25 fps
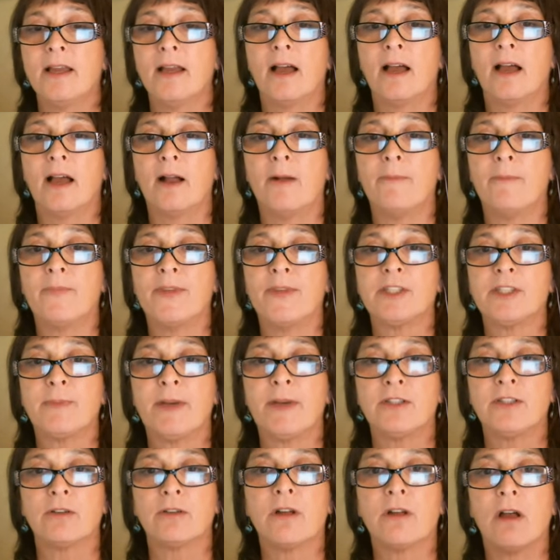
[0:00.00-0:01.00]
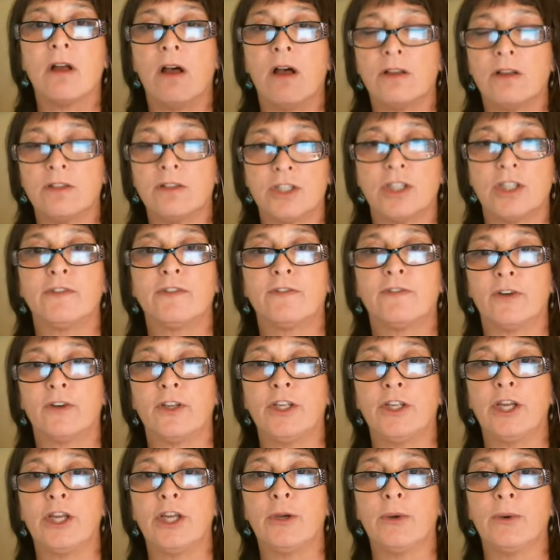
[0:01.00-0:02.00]
a special call just for
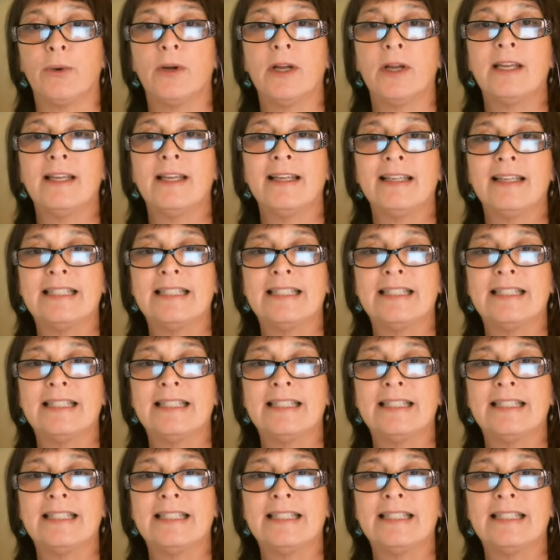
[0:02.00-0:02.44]
you